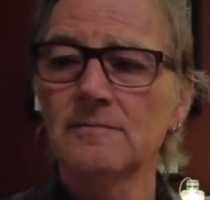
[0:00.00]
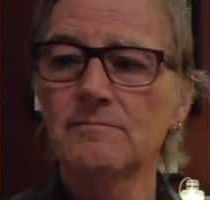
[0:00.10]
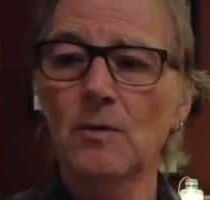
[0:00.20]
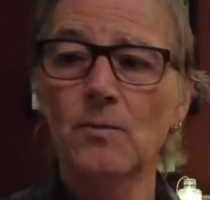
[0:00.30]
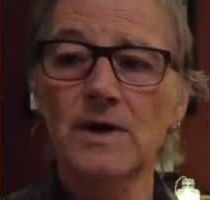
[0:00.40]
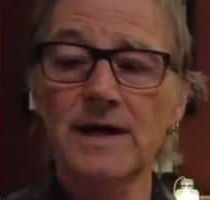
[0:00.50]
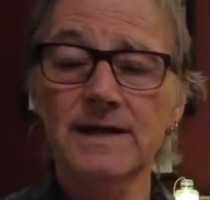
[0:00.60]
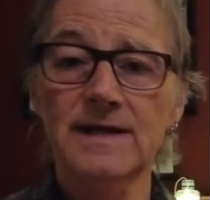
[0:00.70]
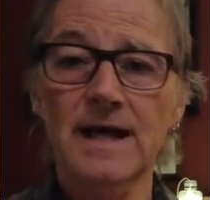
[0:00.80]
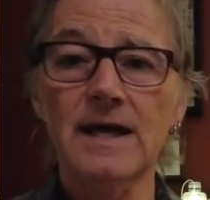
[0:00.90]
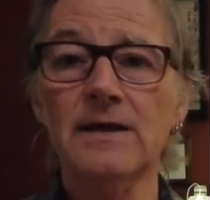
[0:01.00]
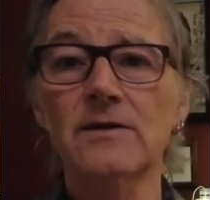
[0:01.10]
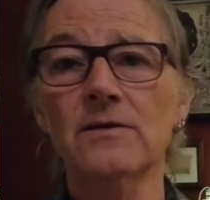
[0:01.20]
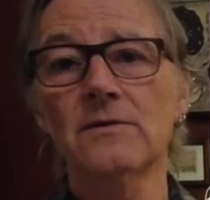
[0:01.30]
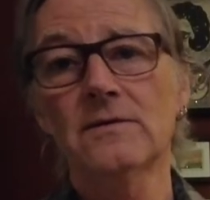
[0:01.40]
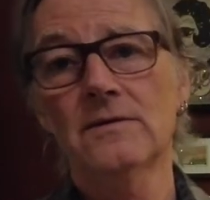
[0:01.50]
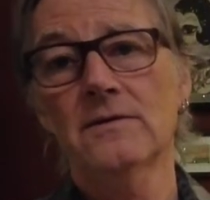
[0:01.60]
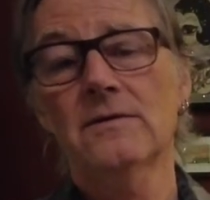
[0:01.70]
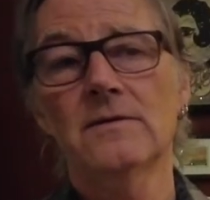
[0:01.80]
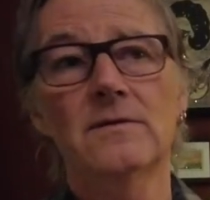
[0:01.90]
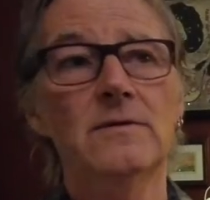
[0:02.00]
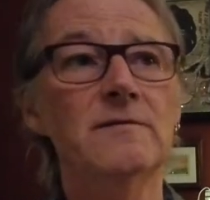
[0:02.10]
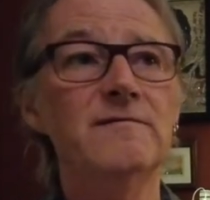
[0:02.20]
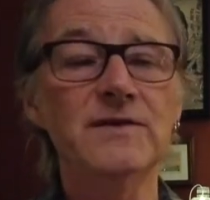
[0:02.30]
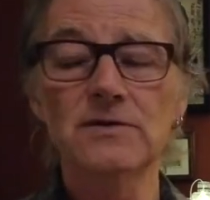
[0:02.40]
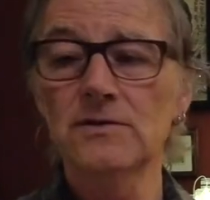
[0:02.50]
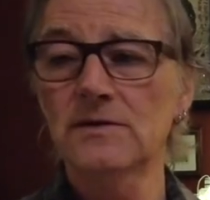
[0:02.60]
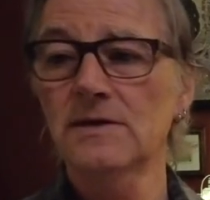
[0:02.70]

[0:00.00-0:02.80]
but what I can feel